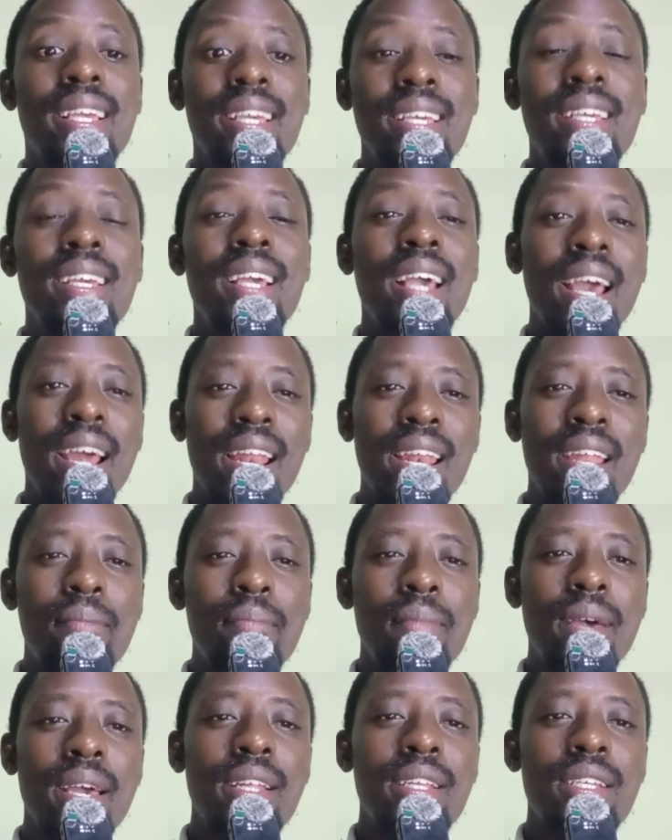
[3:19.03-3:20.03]
key
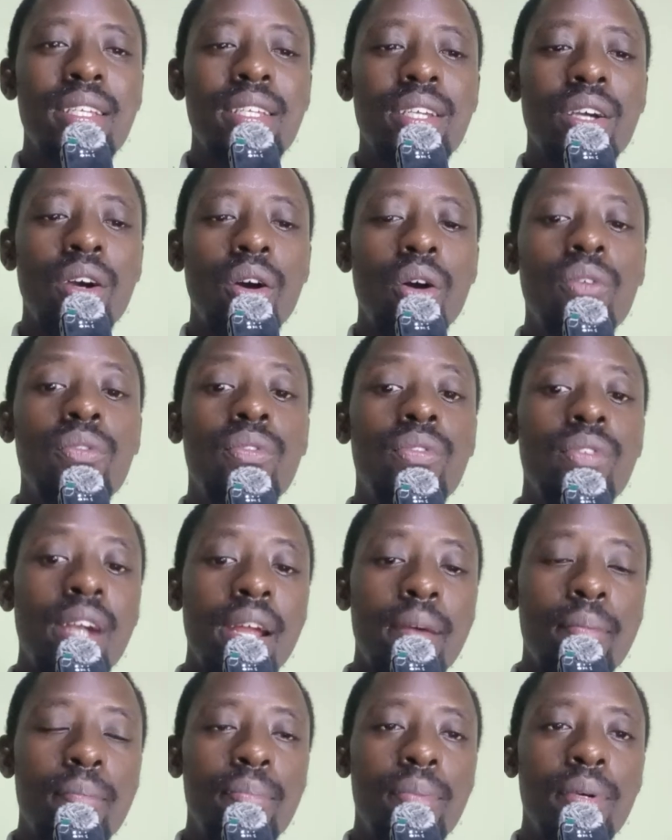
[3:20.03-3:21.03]
element of
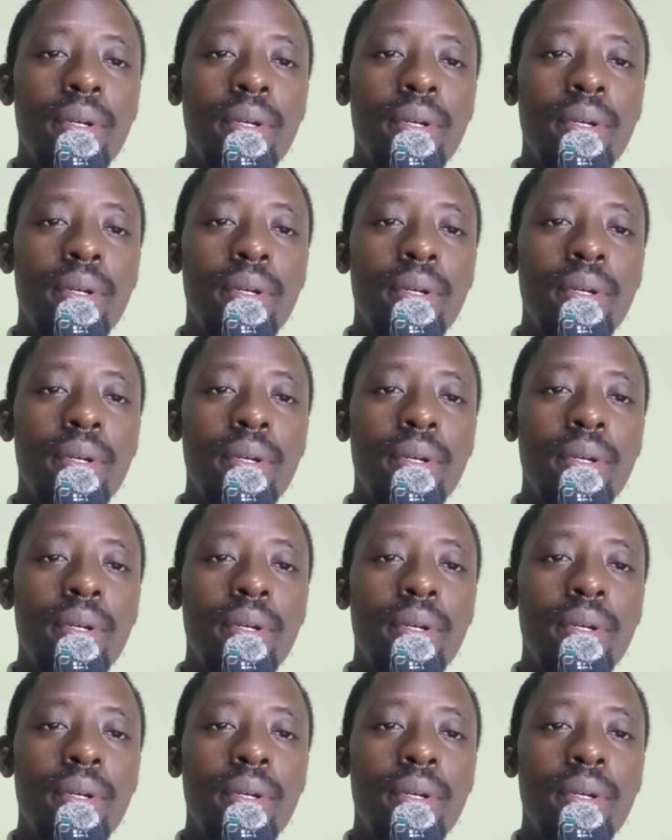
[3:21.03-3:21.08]
rape.